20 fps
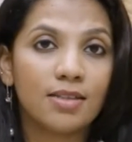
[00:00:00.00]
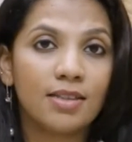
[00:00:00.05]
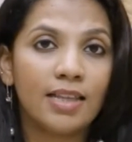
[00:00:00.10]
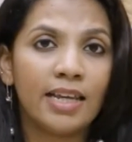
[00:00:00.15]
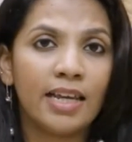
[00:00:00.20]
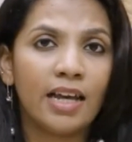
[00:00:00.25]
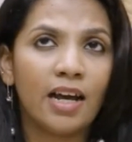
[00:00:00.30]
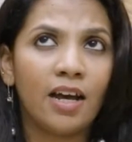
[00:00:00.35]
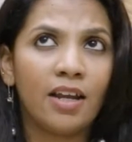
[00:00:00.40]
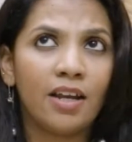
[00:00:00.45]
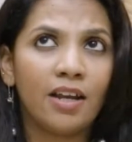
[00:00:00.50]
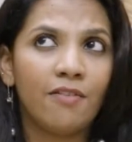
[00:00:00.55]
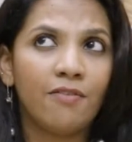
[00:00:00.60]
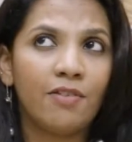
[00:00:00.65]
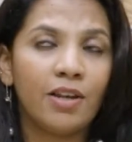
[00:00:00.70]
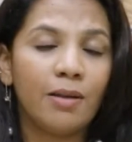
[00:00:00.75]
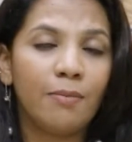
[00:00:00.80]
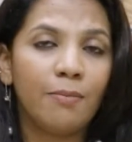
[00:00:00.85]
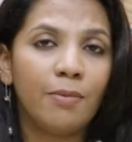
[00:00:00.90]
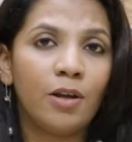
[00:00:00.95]
They are
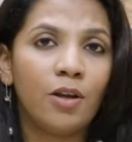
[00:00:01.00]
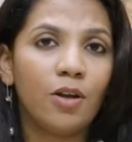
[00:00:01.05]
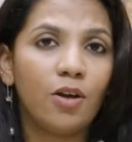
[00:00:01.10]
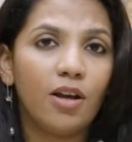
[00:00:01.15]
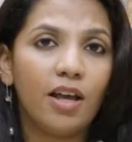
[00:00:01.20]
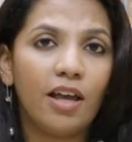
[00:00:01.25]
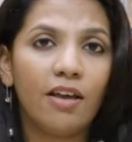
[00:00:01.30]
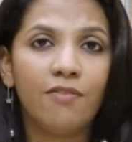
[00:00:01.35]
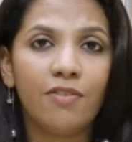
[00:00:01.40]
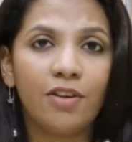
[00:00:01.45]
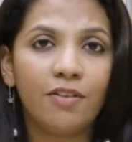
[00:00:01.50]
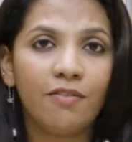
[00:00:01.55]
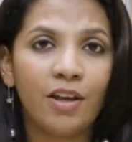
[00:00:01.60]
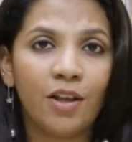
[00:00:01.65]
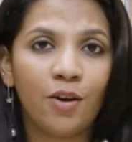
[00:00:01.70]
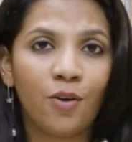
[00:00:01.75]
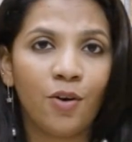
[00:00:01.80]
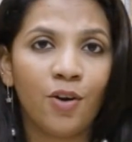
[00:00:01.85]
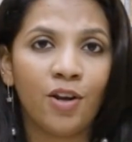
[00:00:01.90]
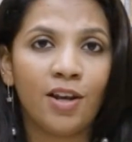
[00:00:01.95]
available
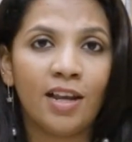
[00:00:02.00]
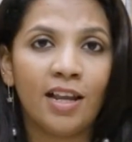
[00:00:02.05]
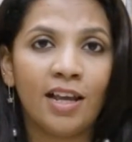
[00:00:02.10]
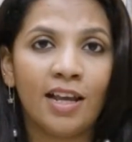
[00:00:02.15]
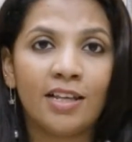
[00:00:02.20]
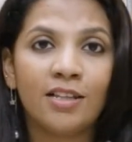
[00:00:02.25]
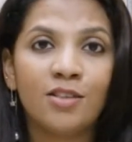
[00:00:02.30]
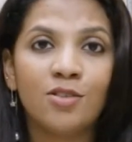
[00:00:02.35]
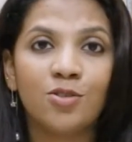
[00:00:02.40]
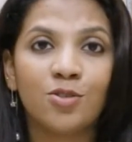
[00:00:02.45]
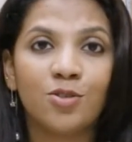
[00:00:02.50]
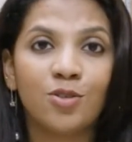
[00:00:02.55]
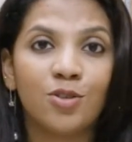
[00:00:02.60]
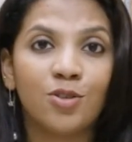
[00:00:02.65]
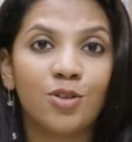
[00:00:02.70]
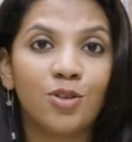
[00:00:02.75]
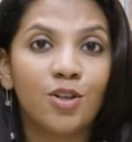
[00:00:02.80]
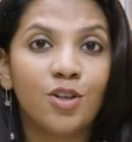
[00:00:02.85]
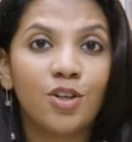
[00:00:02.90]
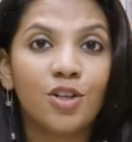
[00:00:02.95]
everywhere online,
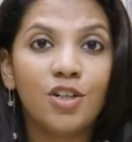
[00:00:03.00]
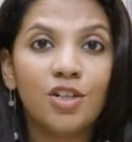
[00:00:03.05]
so